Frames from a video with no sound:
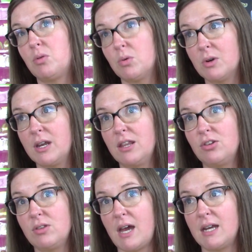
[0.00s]
we're working
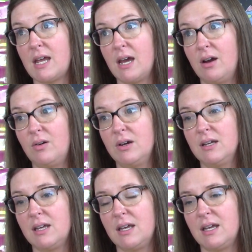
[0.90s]
through that now,
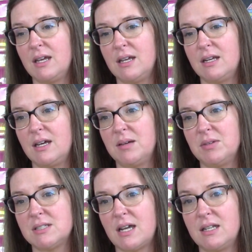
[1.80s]
and um,
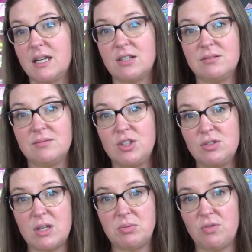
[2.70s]
it's kind of like two
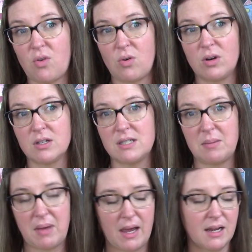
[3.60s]
steps forward, a
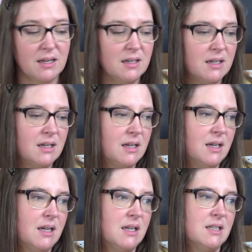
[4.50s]
step back.
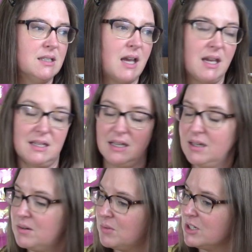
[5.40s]
And
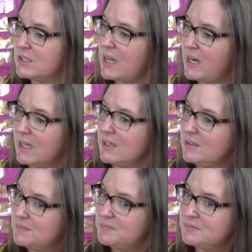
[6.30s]
we're just kind
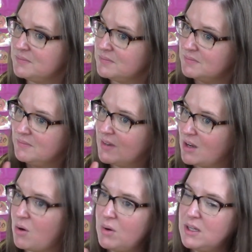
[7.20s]
of
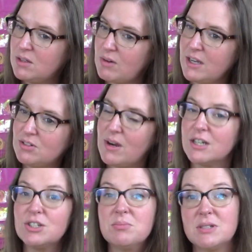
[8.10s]
going in the right
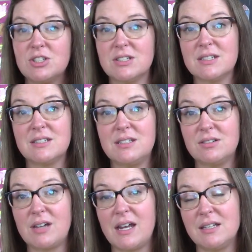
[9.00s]
direction, but just still
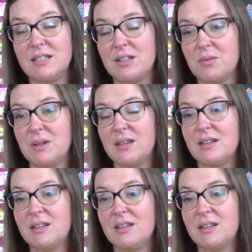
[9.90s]
kind of dealing with